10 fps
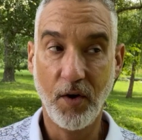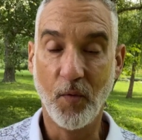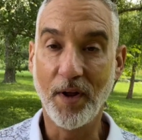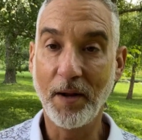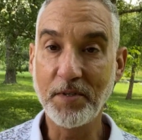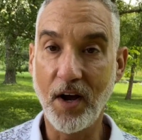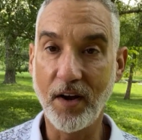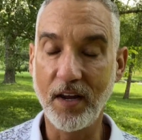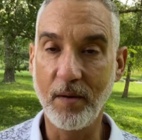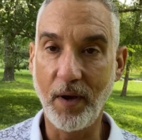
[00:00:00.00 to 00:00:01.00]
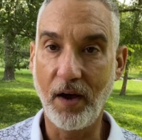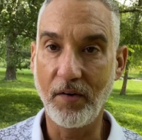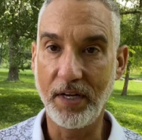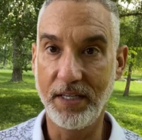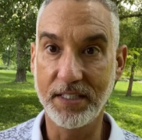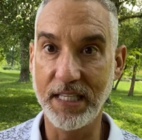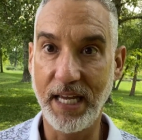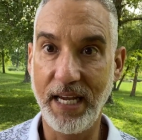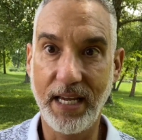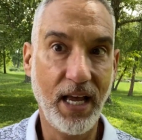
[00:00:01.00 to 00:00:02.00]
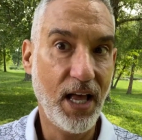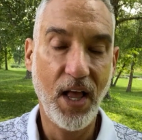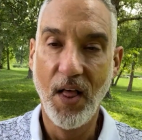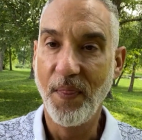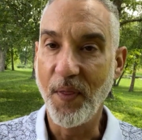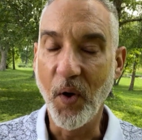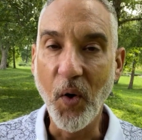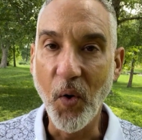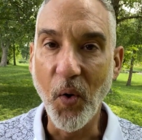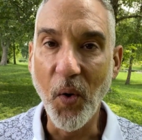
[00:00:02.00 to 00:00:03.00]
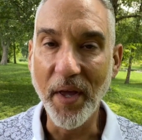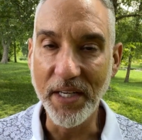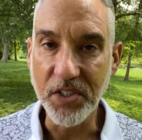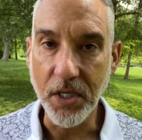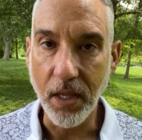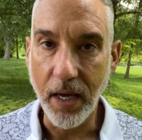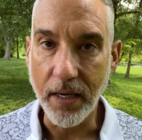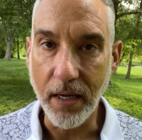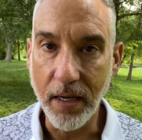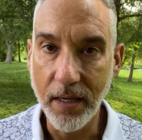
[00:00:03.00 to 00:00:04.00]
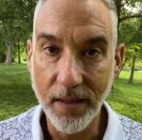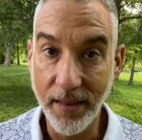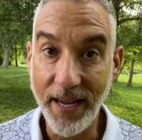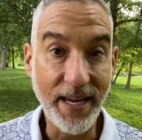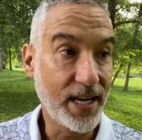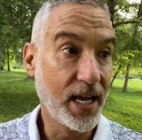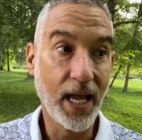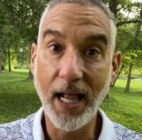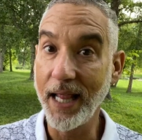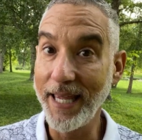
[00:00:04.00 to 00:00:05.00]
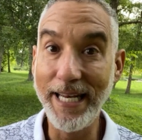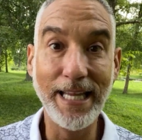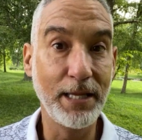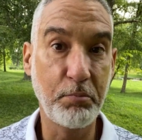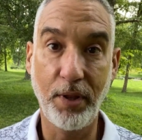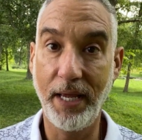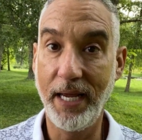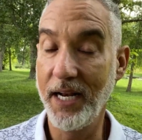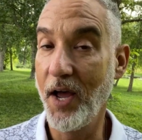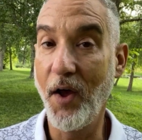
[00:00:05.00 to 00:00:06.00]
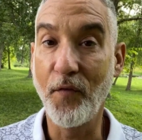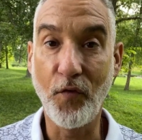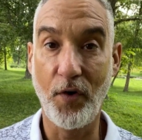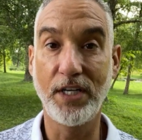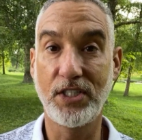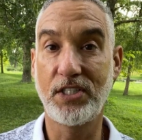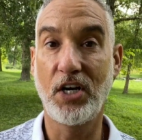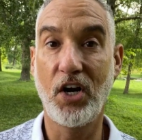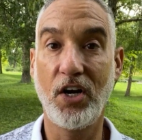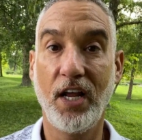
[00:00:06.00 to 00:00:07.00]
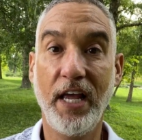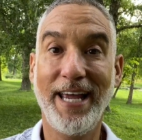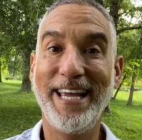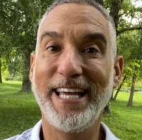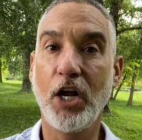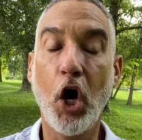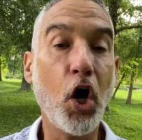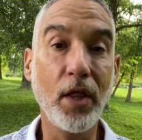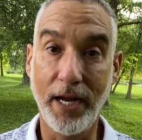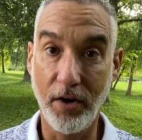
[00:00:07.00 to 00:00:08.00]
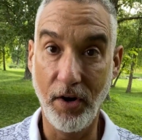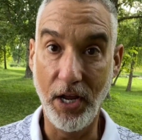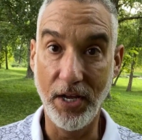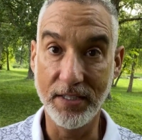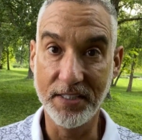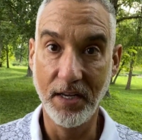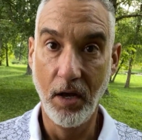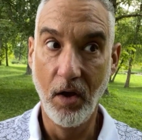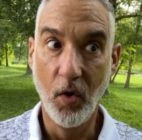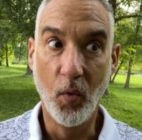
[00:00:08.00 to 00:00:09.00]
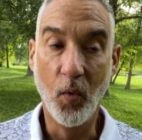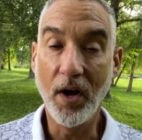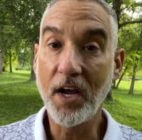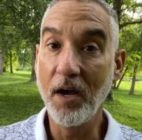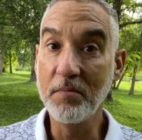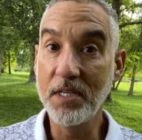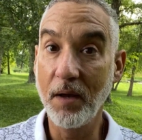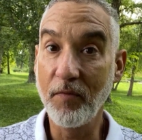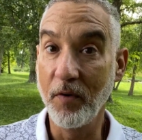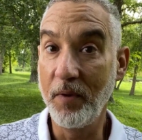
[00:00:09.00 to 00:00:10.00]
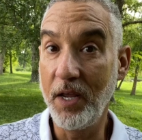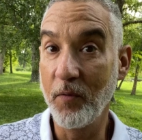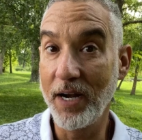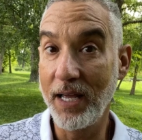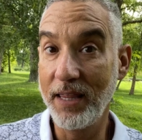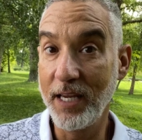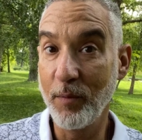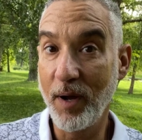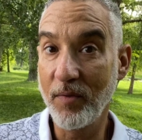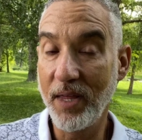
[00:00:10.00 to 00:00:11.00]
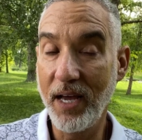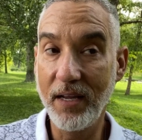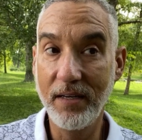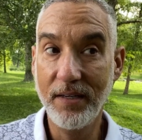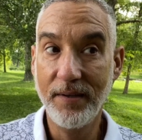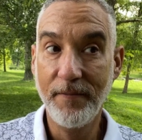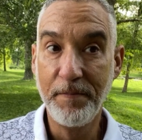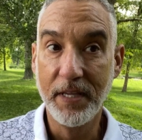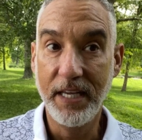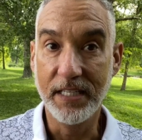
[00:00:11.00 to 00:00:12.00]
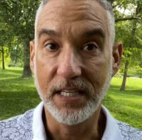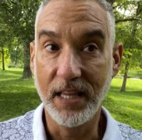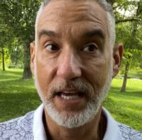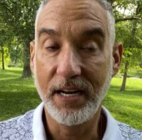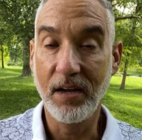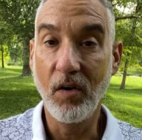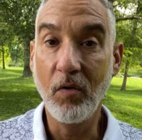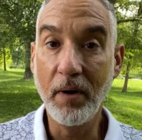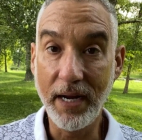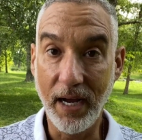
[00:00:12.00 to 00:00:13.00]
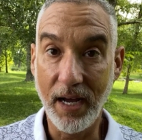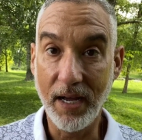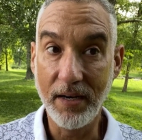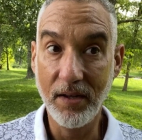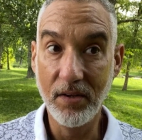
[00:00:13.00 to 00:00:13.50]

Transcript: What I'm talking about is like the whole enchilada, like cleaning the plate, a fresh start in all areas. What comes up for me when I think about that is a lot of, oh my God,